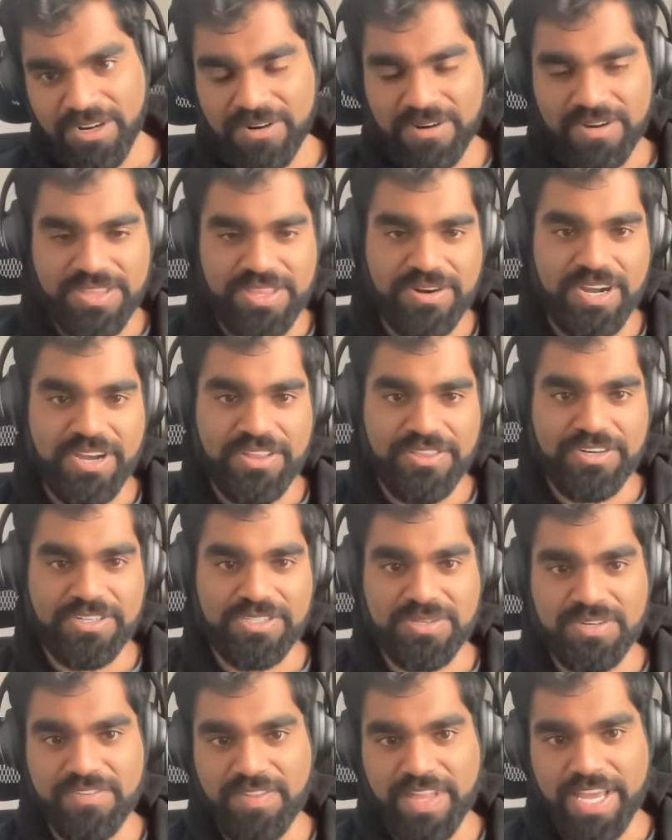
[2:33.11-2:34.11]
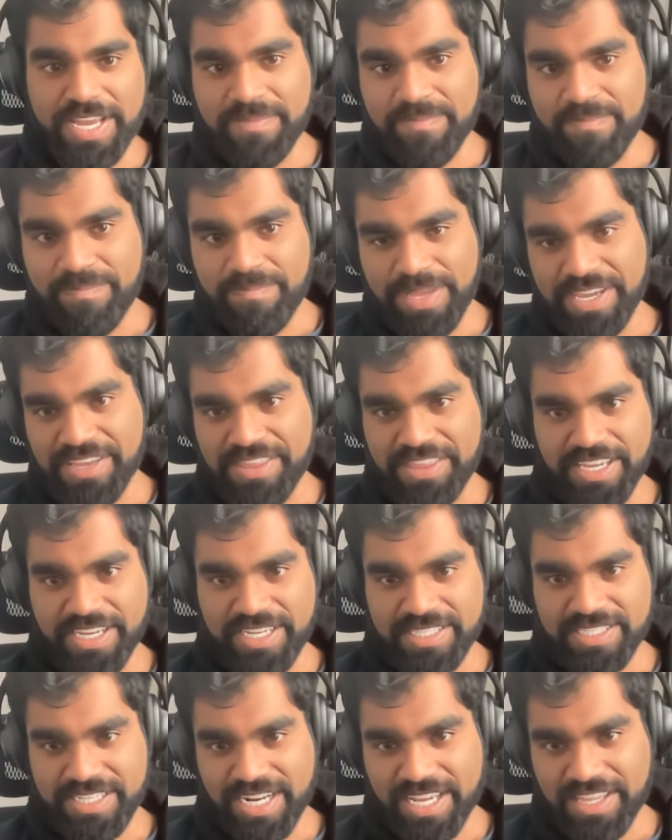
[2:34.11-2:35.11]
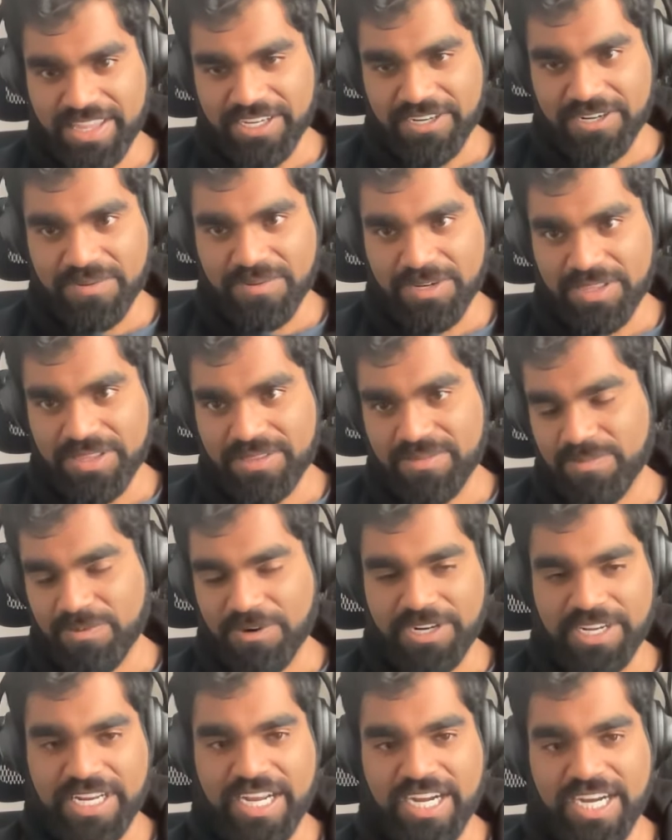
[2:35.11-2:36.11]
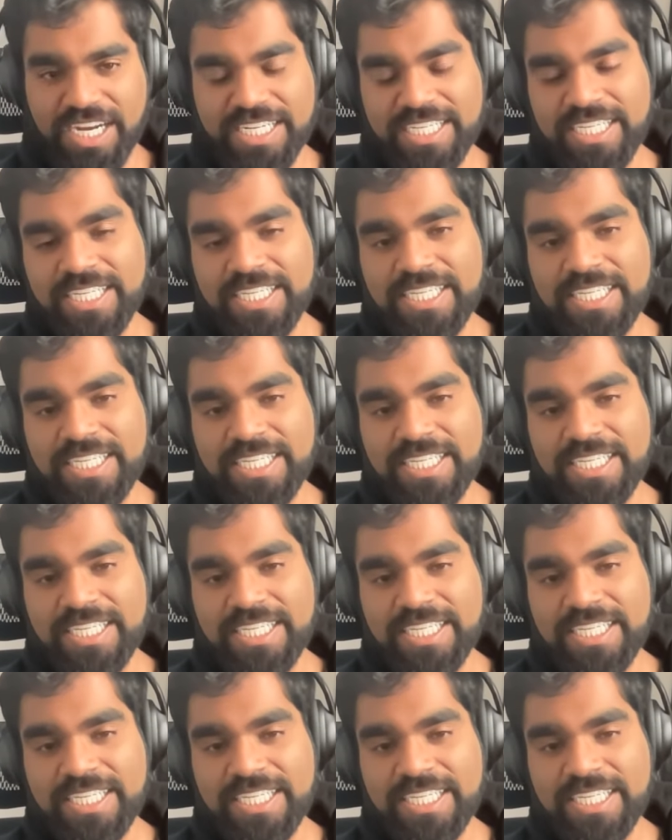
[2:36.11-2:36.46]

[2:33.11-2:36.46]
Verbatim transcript: Or are there other sort of like big things that I think are worth working on?